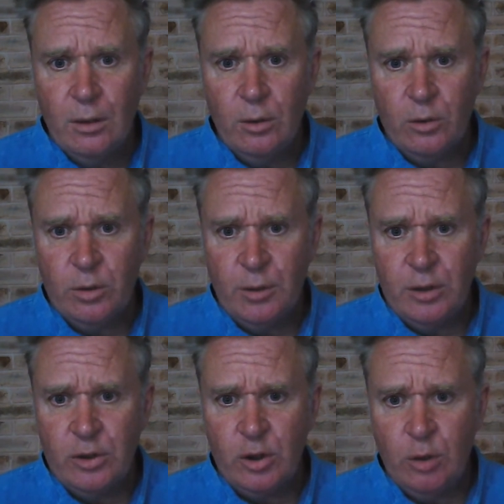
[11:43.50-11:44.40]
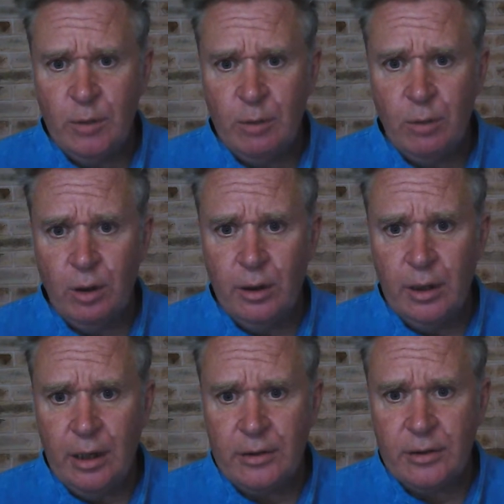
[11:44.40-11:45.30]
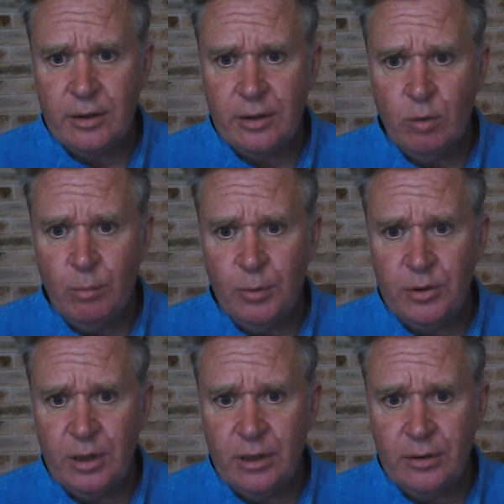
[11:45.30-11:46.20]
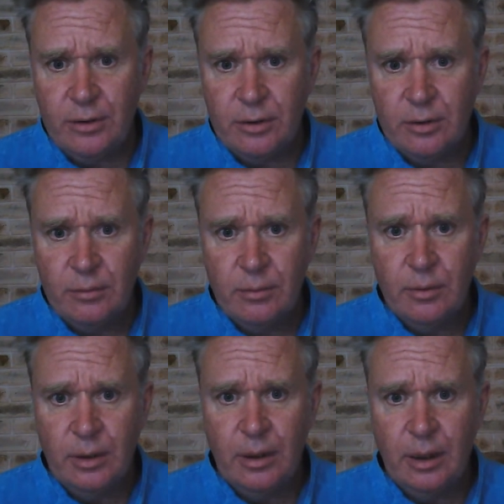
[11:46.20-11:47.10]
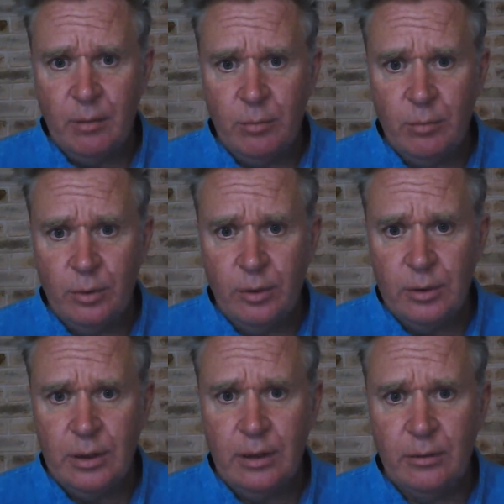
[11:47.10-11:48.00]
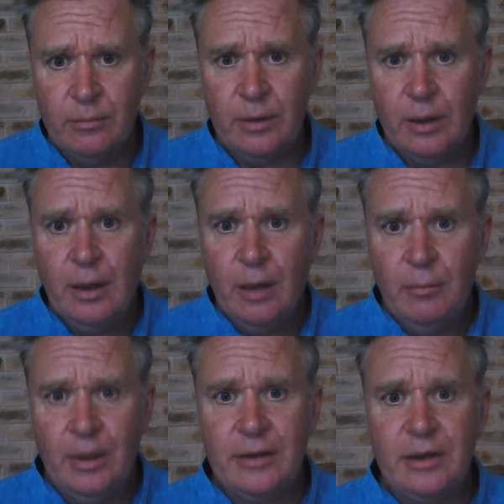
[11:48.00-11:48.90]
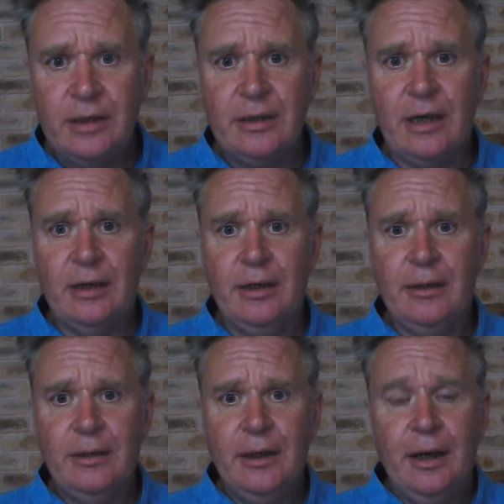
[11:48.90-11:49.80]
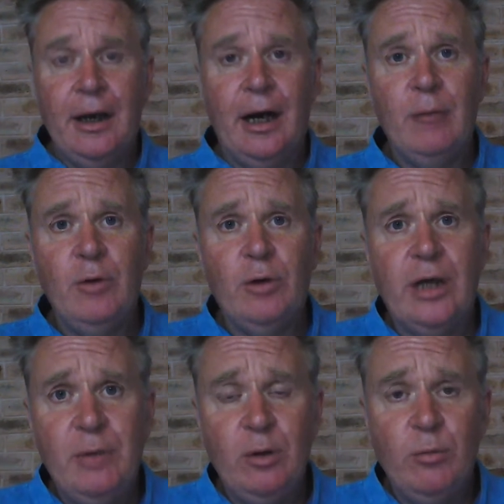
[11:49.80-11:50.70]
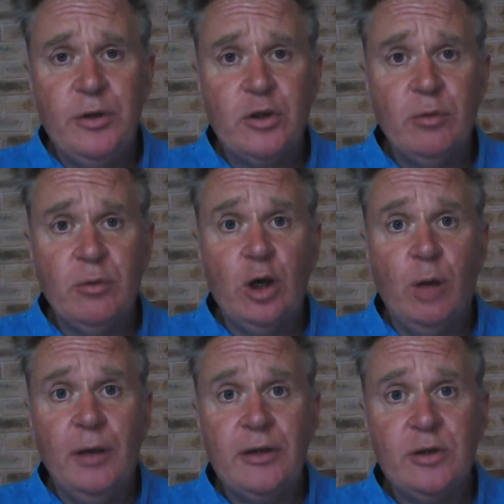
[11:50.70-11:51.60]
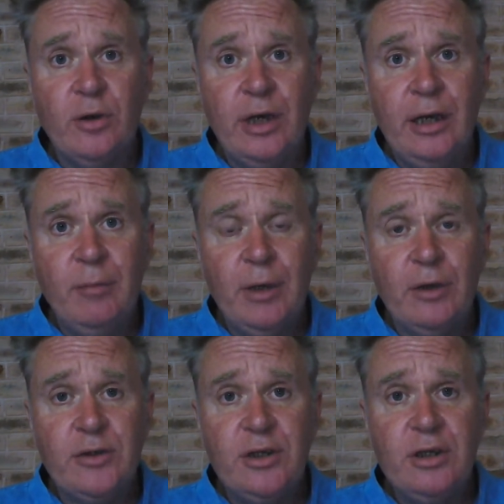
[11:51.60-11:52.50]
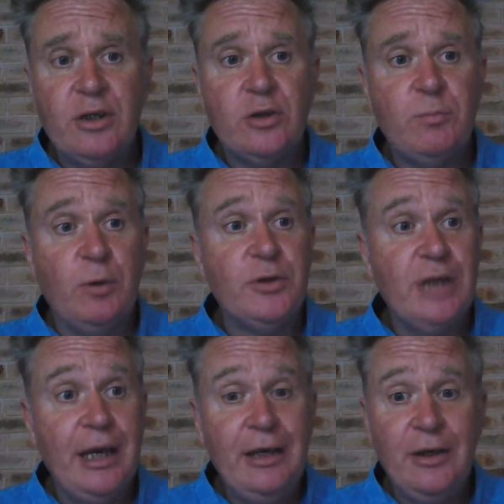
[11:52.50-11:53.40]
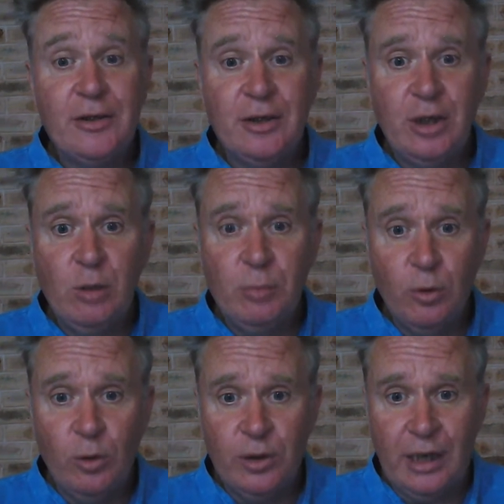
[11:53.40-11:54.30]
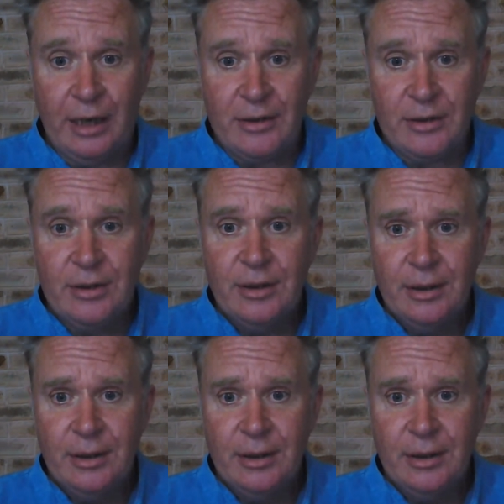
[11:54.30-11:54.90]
Not to be assuming, but yes, as 1%ers. Yeah. Yes, exactly. I'm not keeping up with some of the comments on here because this is a spontaneous little broadcast.